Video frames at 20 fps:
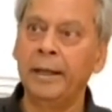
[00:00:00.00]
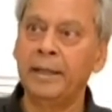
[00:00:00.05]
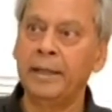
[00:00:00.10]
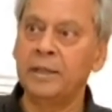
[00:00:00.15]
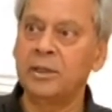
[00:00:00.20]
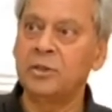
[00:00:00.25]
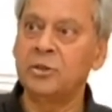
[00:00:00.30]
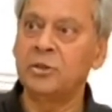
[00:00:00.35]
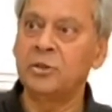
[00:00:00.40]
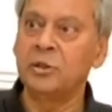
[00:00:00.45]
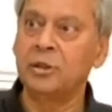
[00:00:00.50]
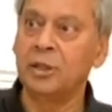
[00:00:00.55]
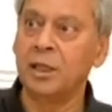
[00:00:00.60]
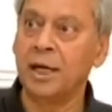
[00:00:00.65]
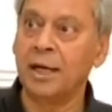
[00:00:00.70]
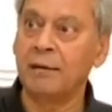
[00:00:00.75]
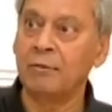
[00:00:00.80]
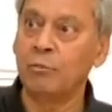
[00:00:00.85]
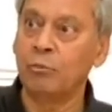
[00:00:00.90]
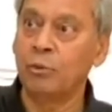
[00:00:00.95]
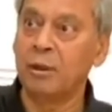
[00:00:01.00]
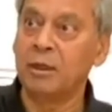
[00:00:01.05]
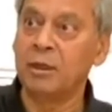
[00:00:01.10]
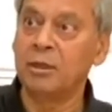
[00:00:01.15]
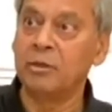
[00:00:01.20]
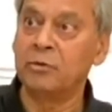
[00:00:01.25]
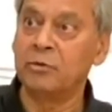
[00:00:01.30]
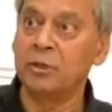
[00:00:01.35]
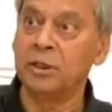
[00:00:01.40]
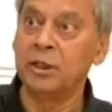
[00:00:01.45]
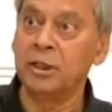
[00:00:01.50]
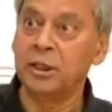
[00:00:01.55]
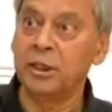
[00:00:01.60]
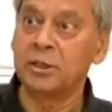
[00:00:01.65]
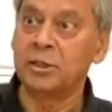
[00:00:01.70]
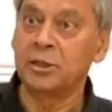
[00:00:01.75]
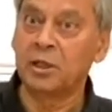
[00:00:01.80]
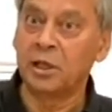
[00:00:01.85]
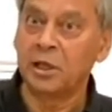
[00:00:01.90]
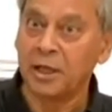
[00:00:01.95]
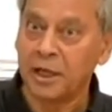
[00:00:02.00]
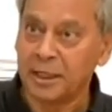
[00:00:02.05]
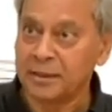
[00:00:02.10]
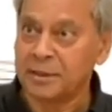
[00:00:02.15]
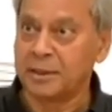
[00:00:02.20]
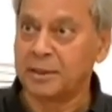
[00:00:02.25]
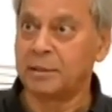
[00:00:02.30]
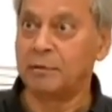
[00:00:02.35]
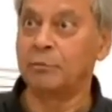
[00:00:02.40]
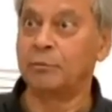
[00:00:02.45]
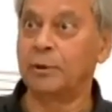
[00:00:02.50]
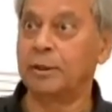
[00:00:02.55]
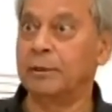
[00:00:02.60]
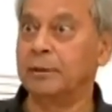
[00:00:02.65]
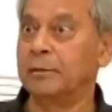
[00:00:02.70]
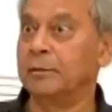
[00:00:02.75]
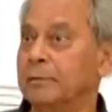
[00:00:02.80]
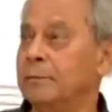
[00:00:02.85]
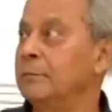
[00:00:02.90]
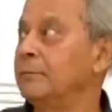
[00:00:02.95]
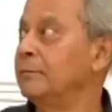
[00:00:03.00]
is that one tree is connected with